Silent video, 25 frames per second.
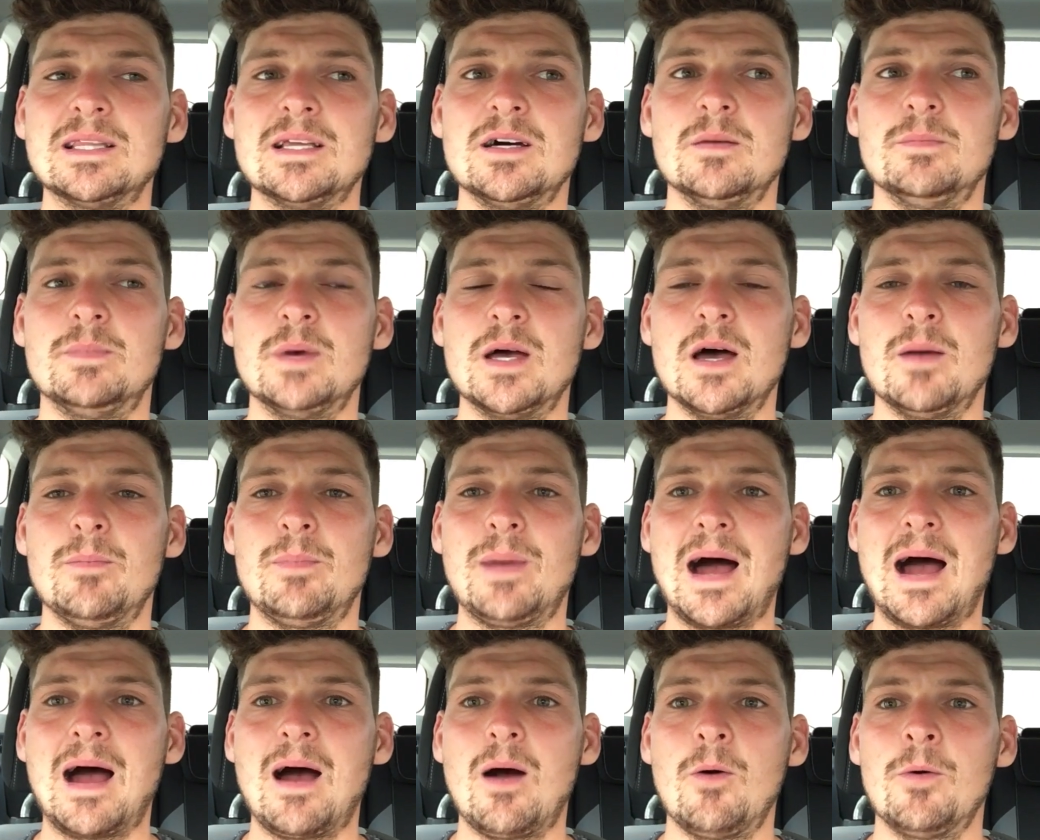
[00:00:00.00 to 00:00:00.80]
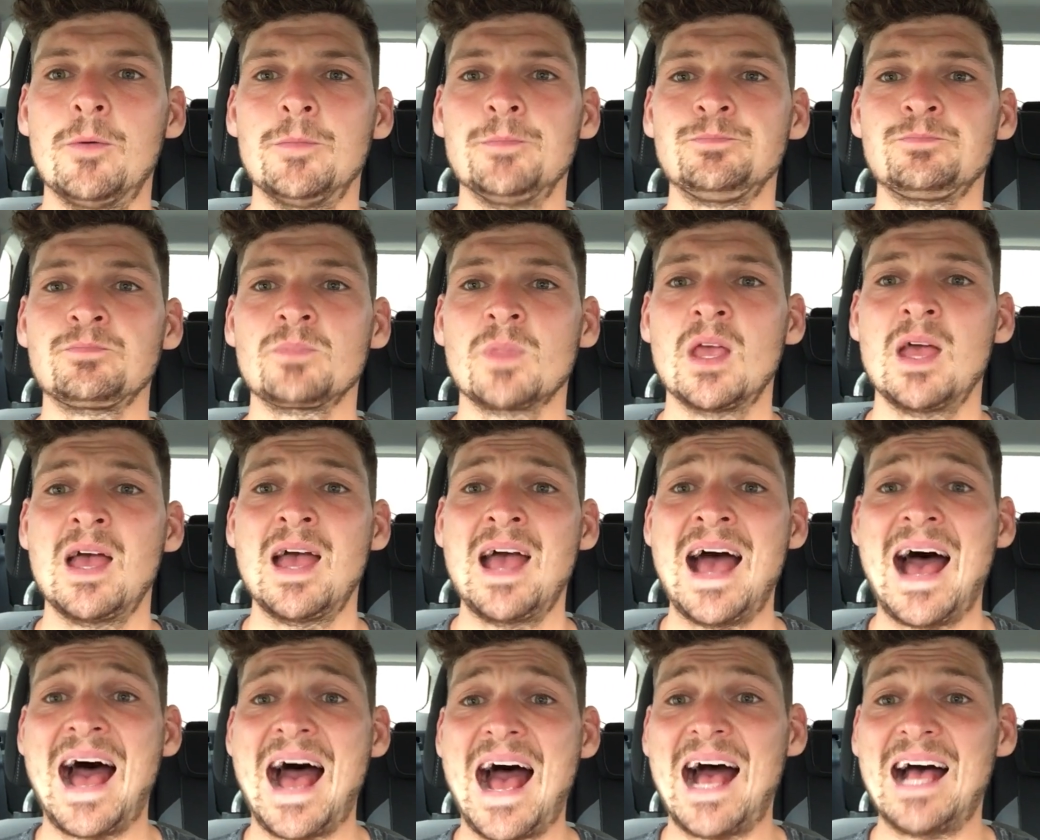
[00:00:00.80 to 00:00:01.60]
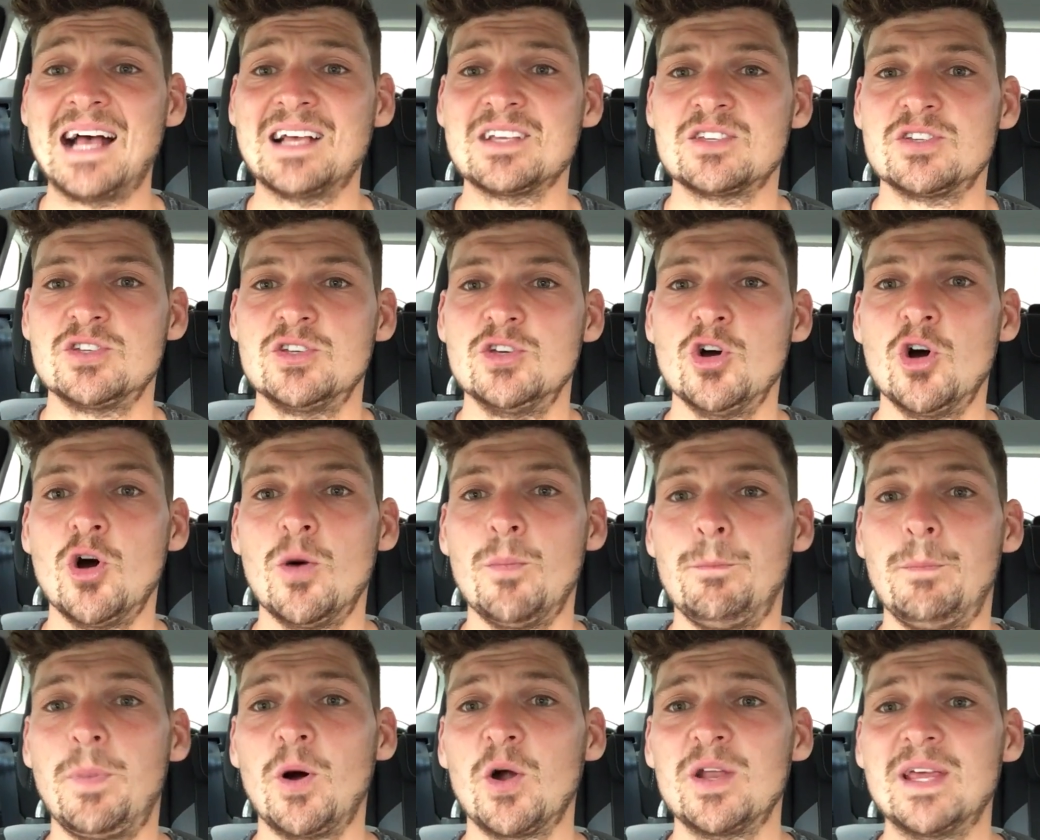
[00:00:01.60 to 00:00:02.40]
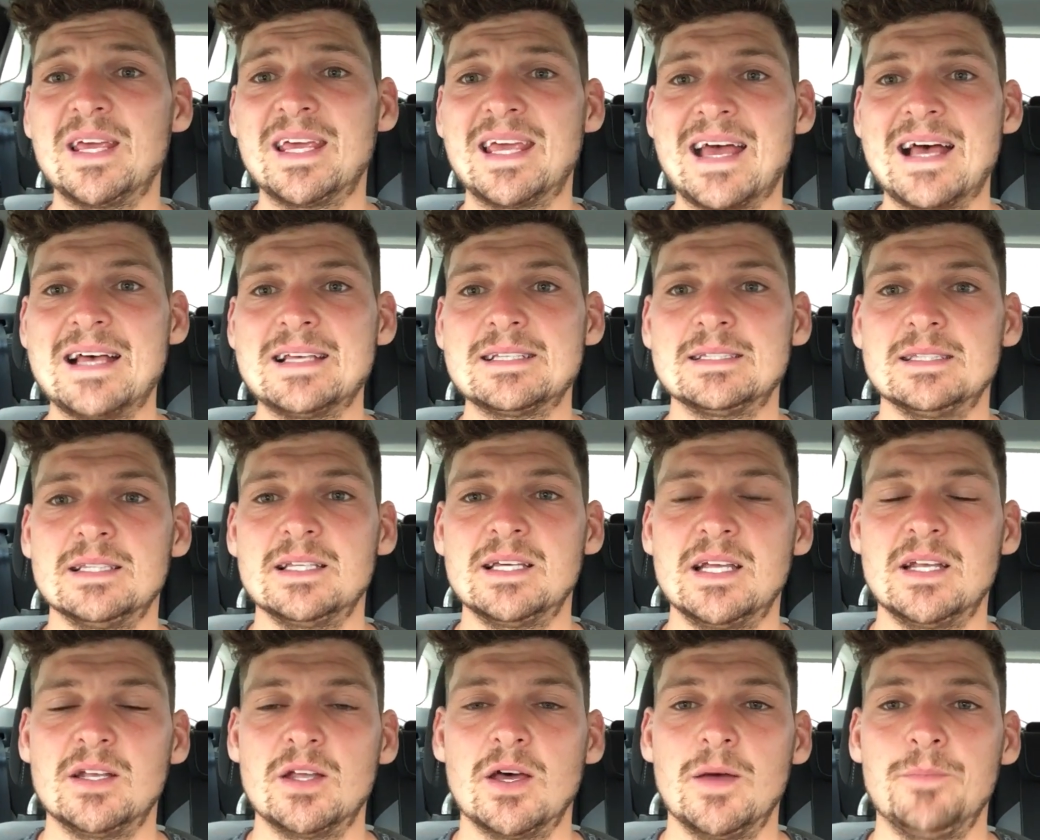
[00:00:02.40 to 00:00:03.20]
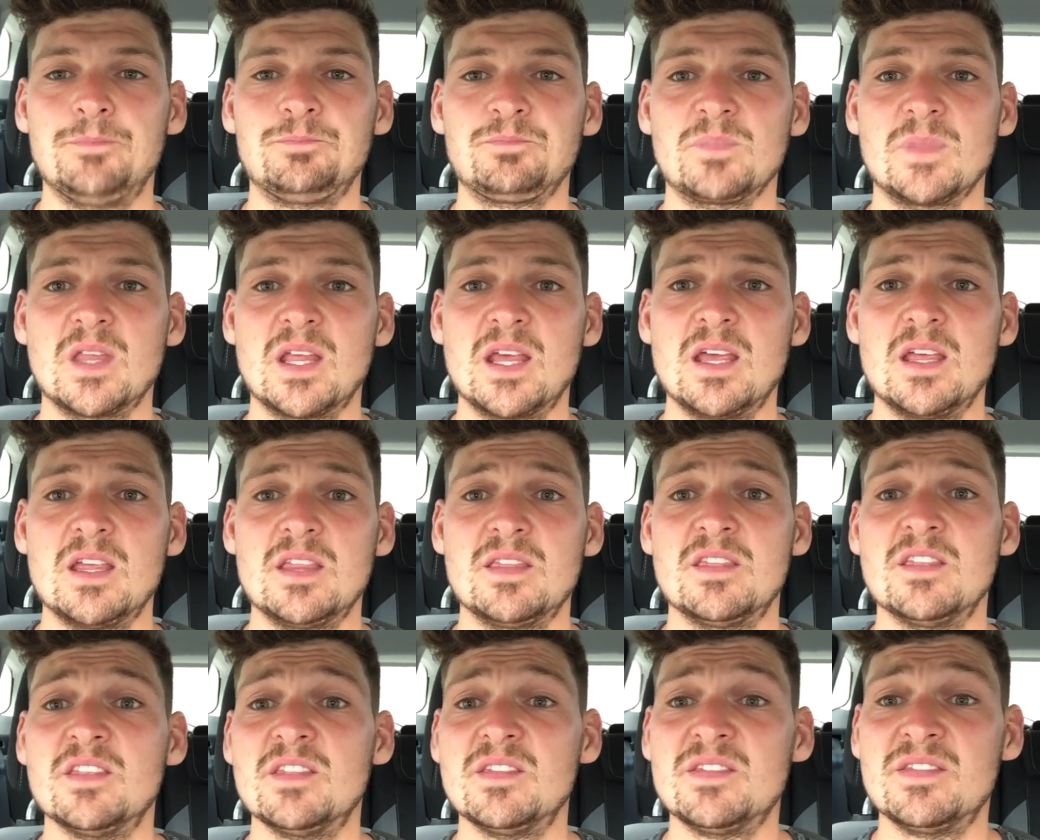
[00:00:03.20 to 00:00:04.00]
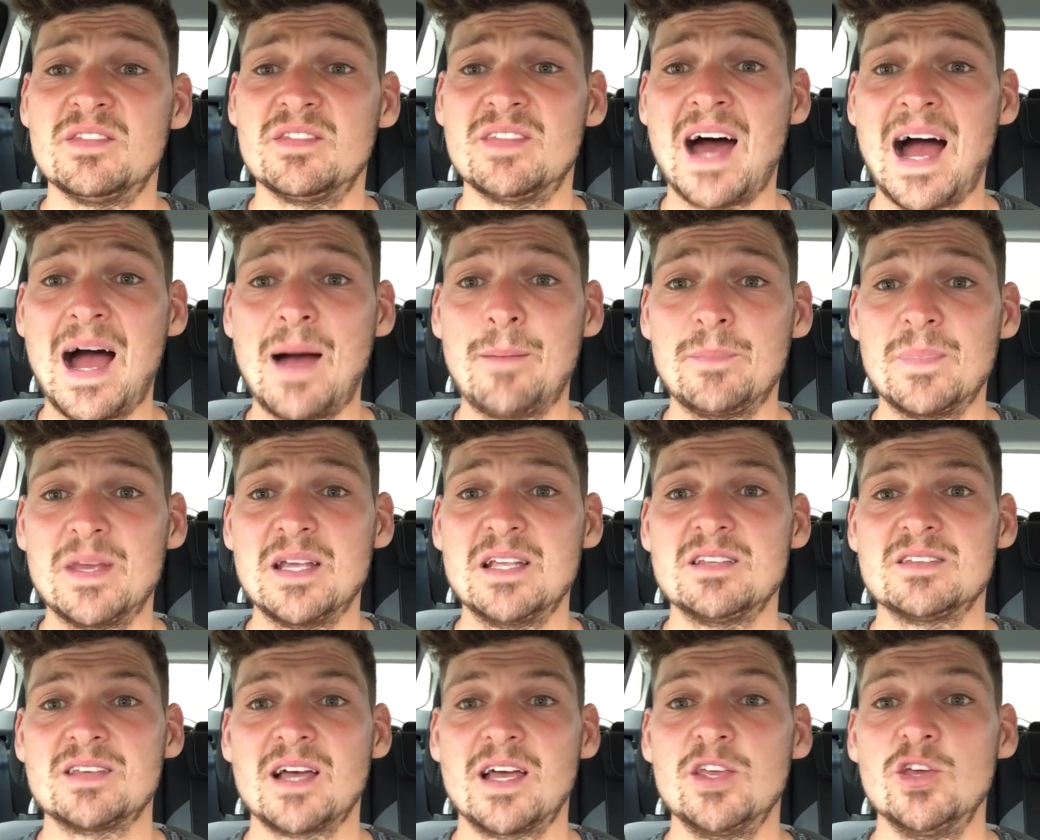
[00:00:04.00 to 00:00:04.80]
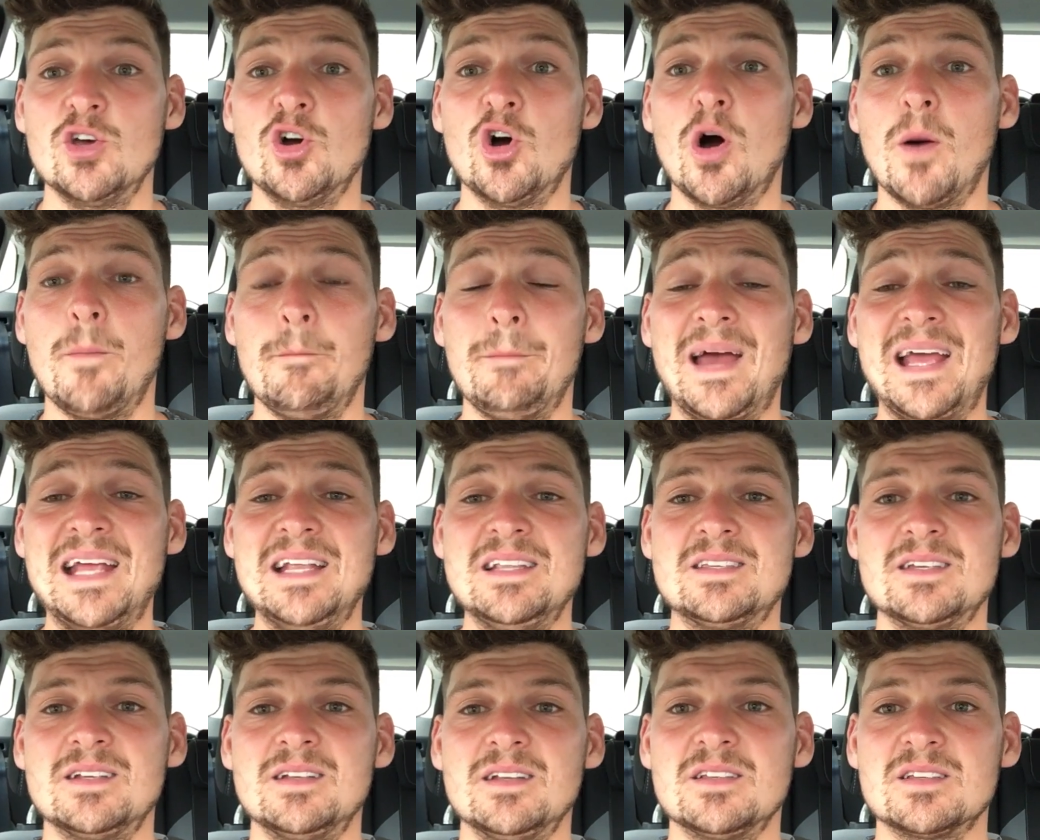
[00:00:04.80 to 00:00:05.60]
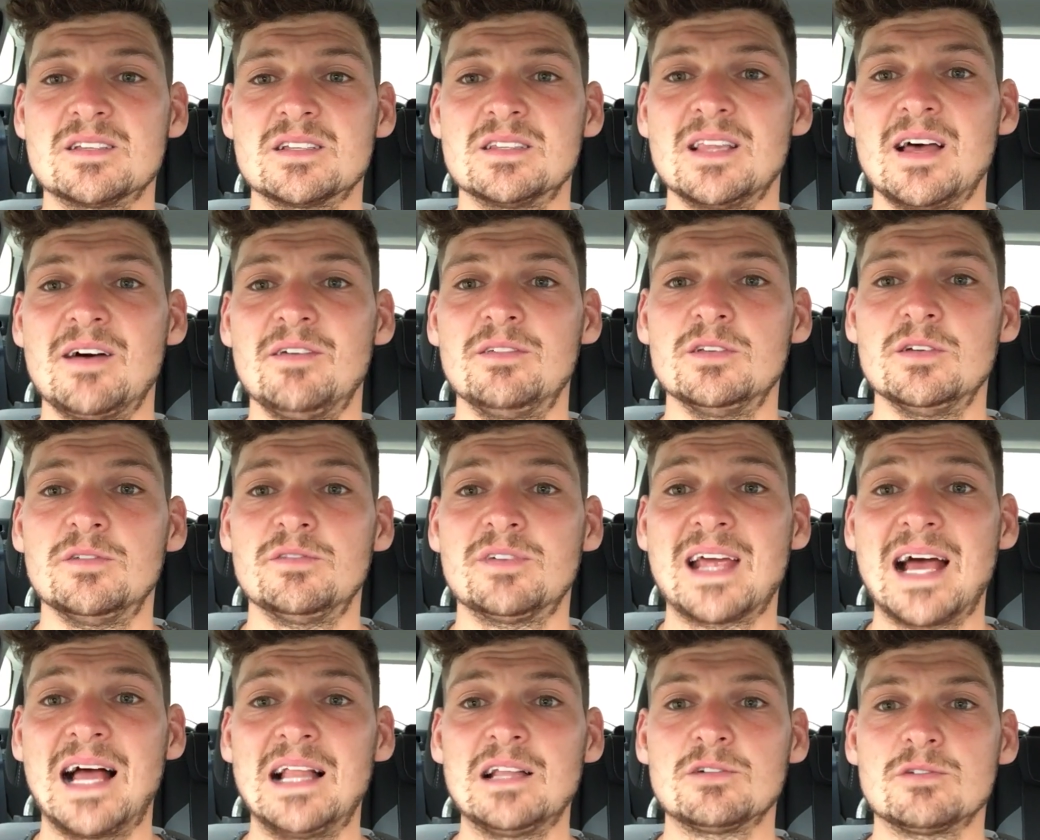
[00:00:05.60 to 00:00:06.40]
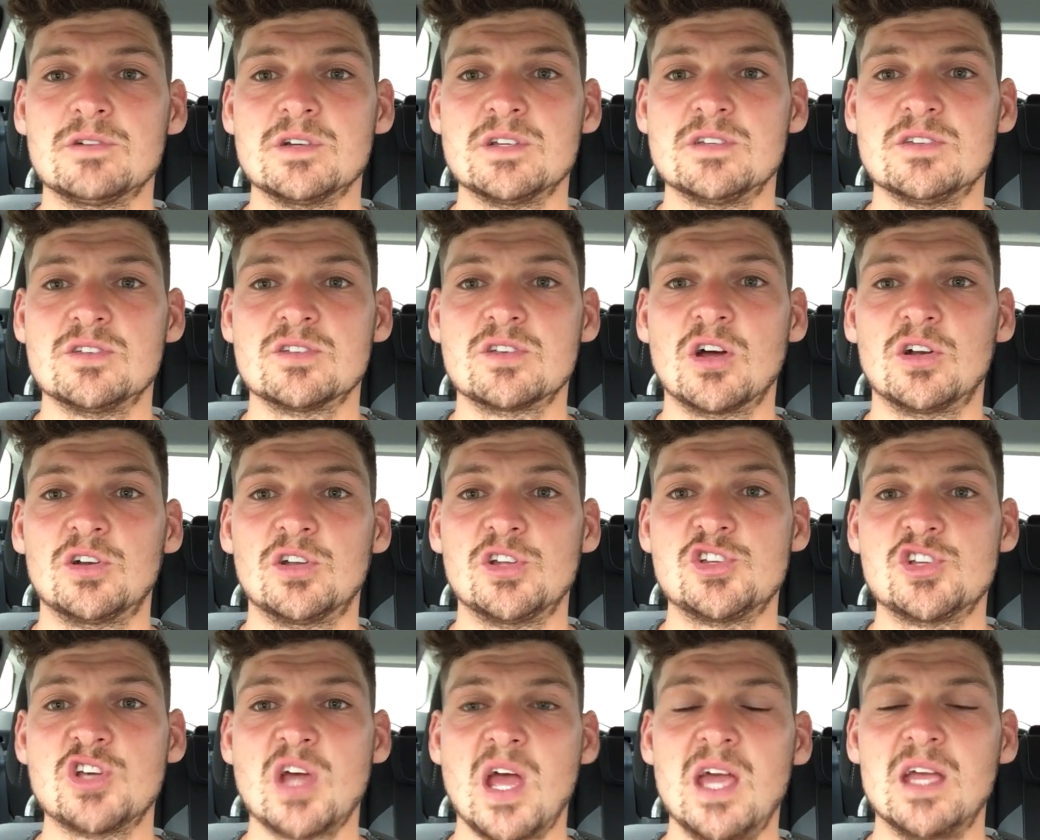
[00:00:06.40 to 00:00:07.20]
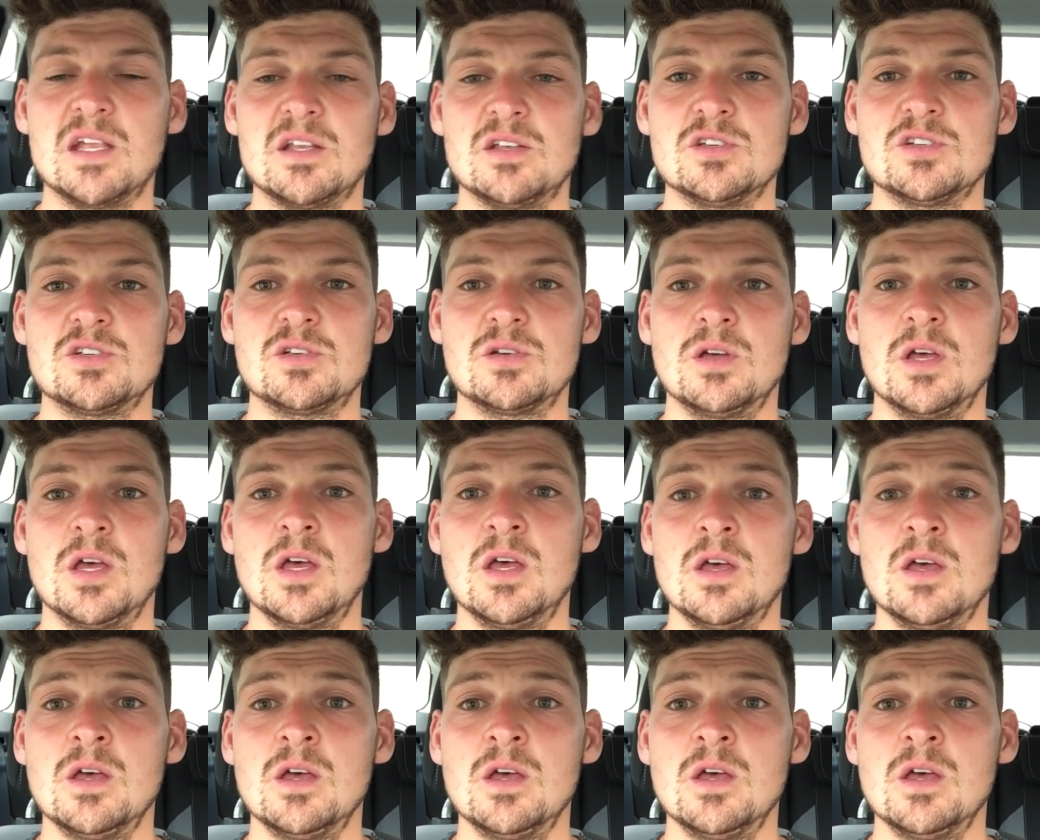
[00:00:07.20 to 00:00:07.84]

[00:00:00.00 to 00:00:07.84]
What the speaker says: a little bit about, as your body gets leaner, that means that your maintenance level of calories is going to change.